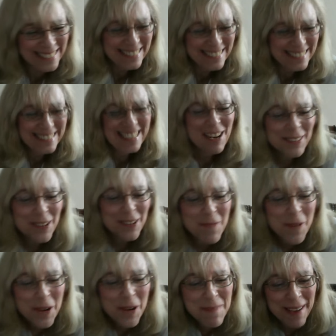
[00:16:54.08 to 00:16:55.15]
To
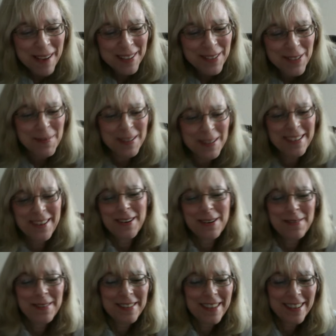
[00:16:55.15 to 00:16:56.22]
learn more about
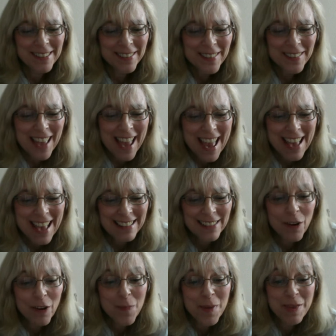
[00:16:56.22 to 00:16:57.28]
Instrumentarium Dental
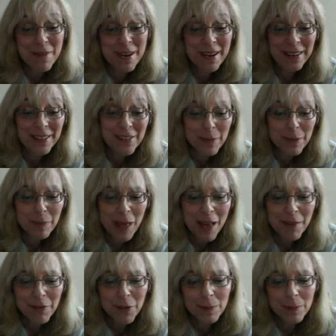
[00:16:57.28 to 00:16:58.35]
and OP300
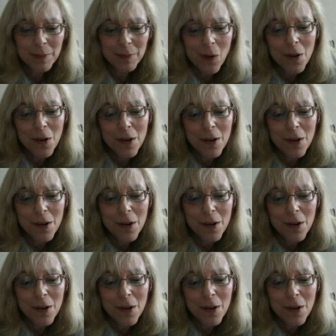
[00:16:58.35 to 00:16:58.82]
platform, call